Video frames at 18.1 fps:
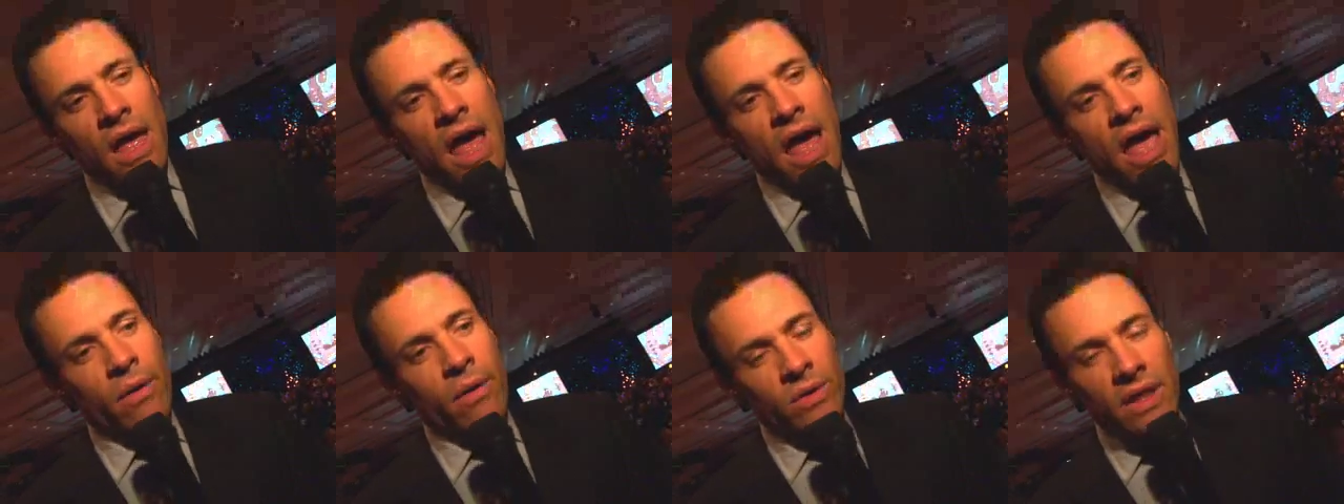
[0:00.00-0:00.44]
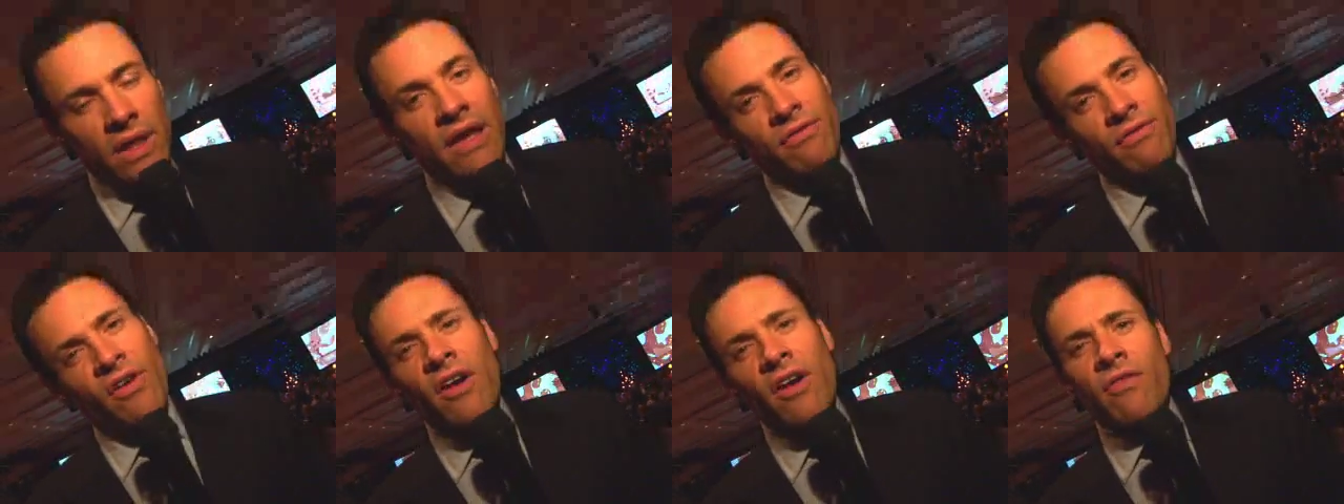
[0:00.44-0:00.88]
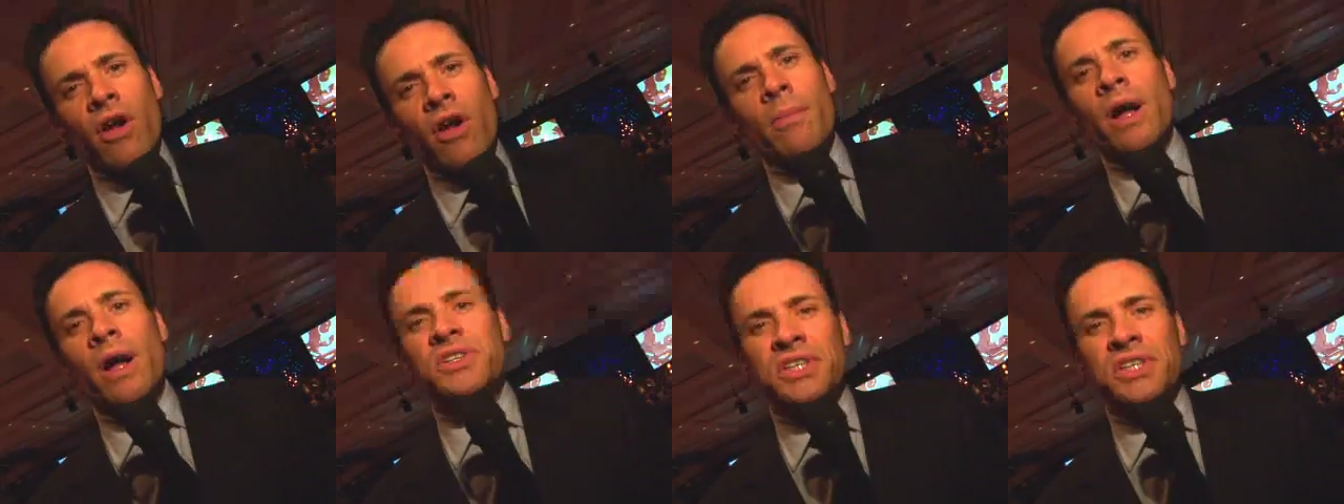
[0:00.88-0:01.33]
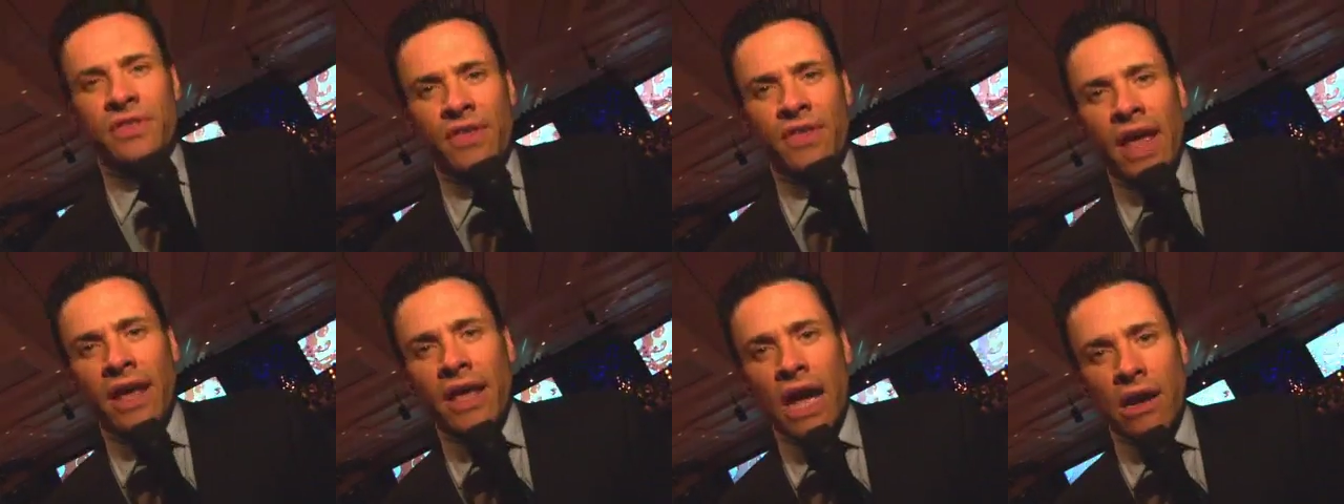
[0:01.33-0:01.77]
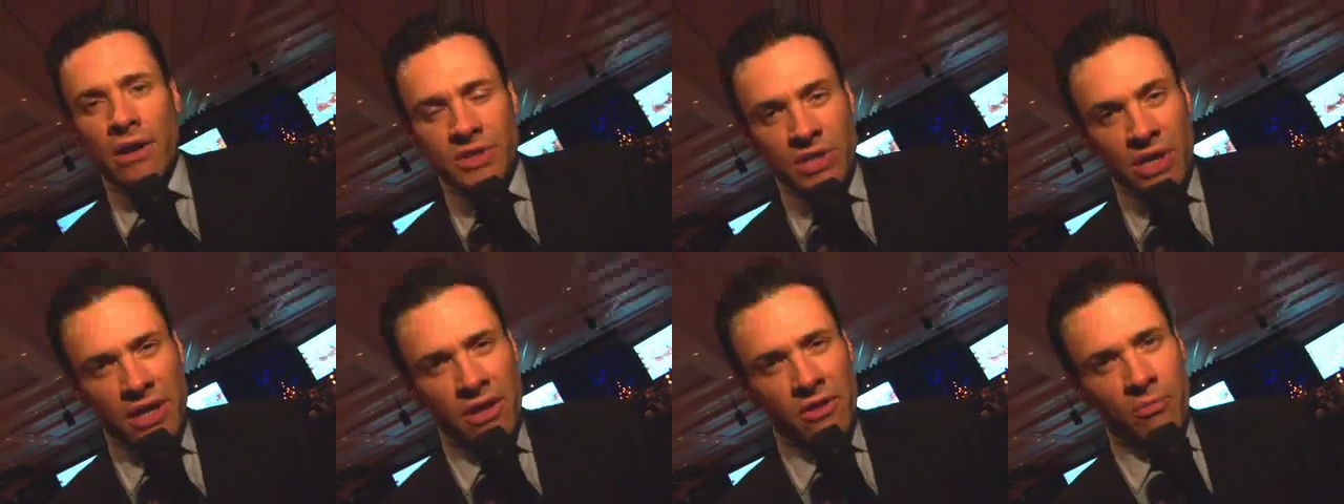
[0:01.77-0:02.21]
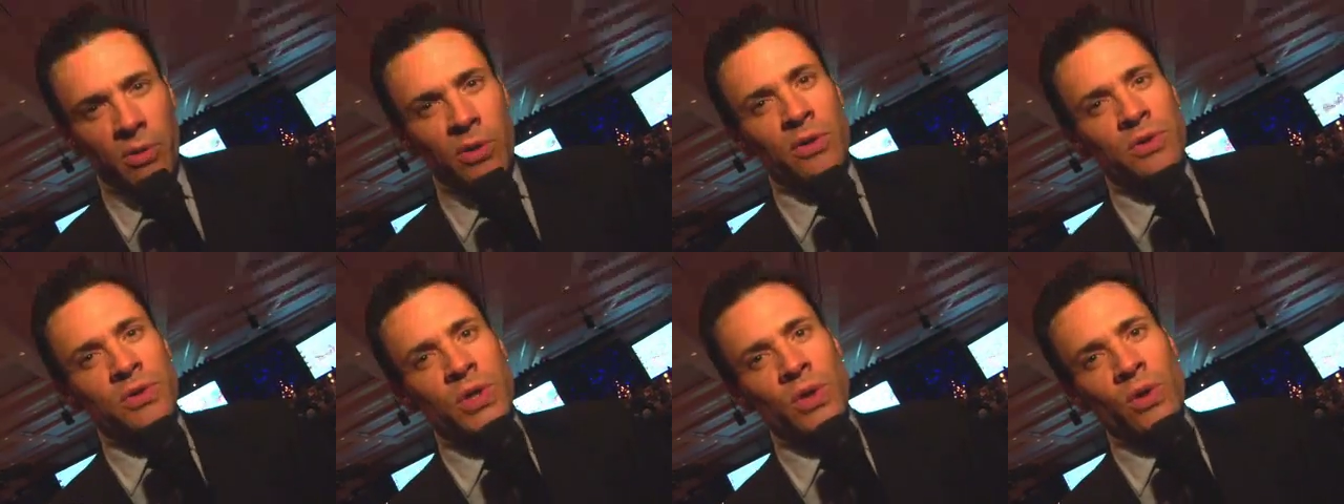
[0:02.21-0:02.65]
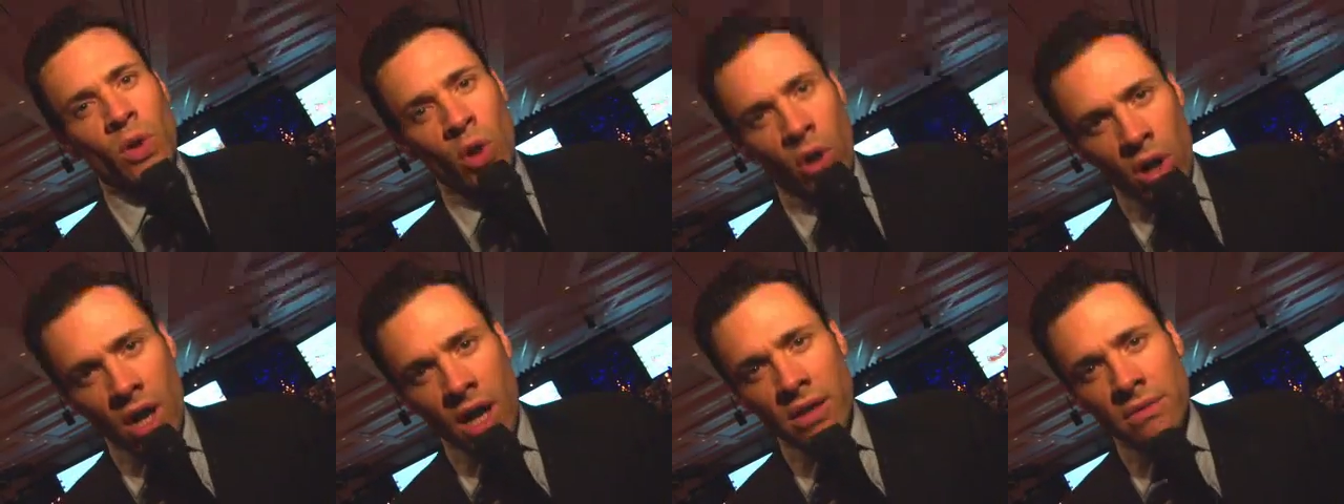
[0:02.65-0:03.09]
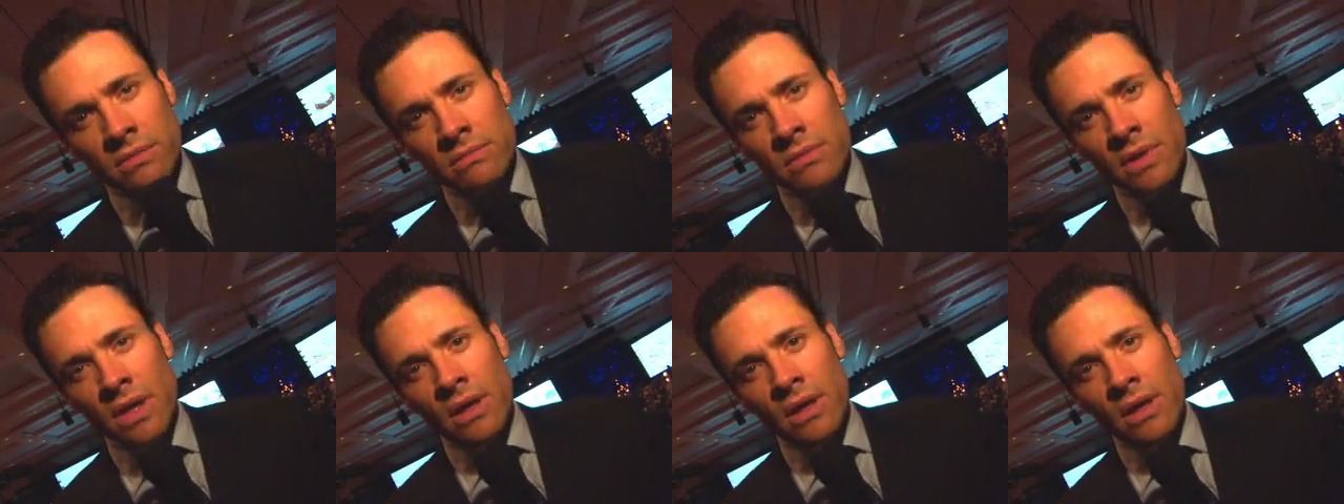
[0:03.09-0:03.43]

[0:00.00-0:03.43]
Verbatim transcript: I would like very, very much to thank our executive producer, Laura,